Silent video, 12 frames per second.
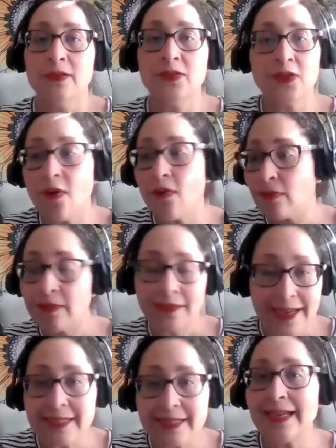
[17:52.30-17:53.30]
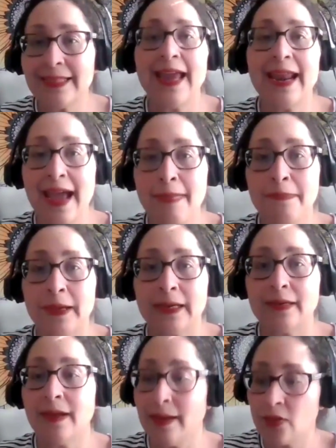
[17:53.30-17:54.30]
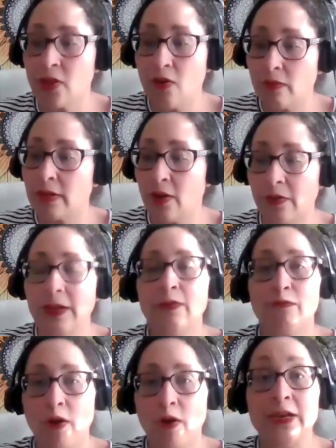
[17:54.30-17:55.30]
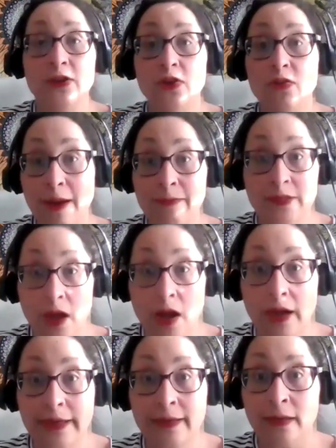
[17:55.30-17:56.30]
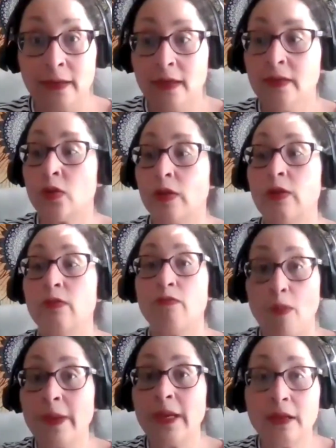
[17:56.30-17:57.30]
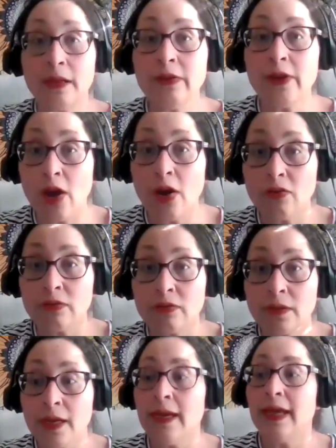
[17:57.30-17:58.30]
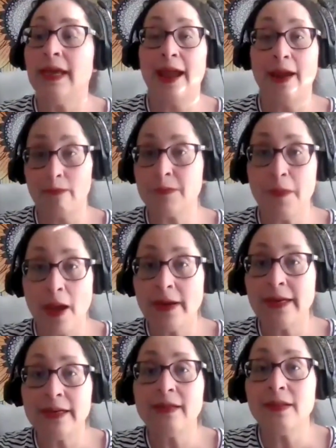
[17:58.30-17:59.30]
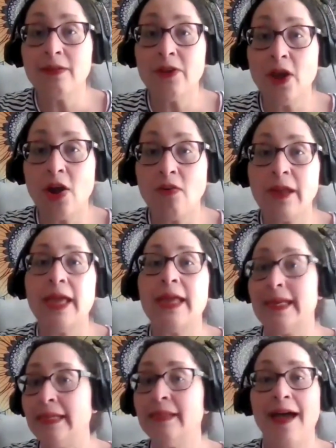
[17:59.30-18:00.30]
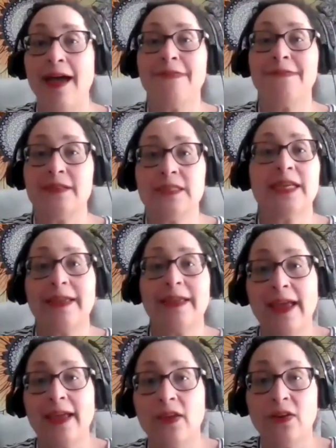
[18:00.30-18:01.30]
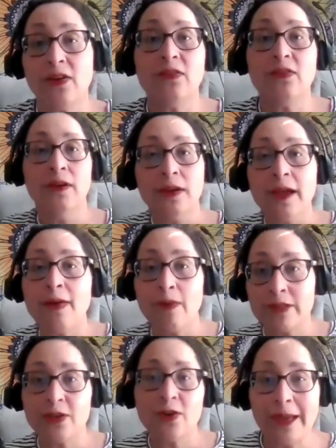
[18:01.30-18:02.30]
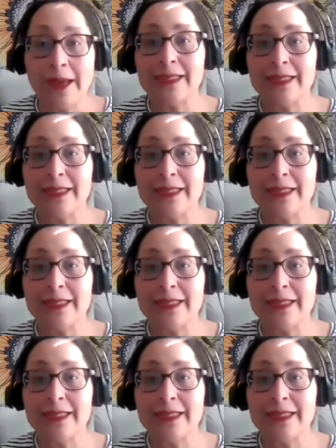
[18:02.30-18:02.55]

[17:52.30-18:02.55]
So things like that happen. And so, he knew I was on. So he wrote me a little note and I responded in a little note and he left and he's like, thank you, and went to go make his